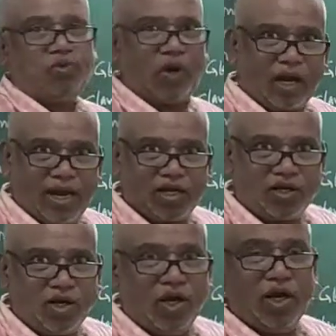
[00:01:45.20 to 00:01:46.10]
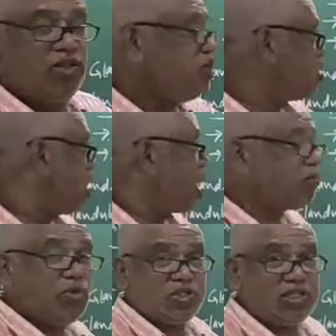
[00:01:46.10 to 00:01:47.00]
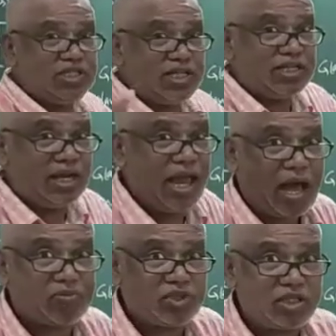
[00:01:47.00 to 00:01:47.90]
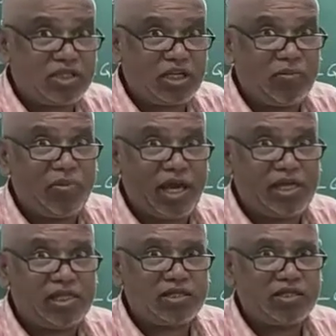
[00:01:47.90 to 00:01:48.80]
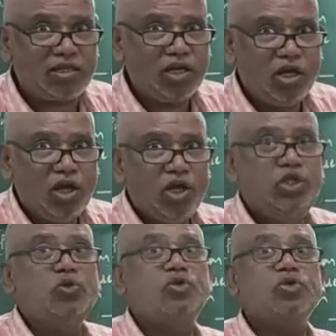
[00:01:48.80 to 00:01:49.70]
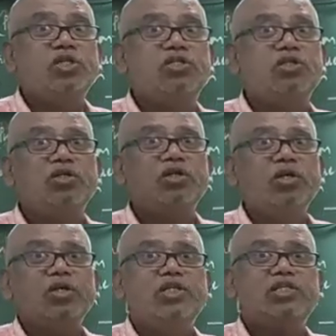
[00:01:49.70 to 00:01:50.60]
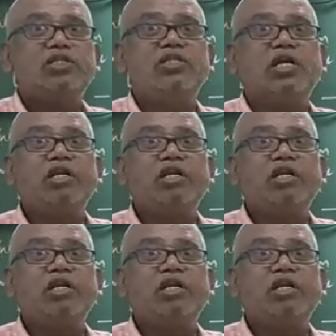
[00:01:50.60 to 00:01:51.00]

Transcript: right? This hormones is generally absent in males. Due to this is the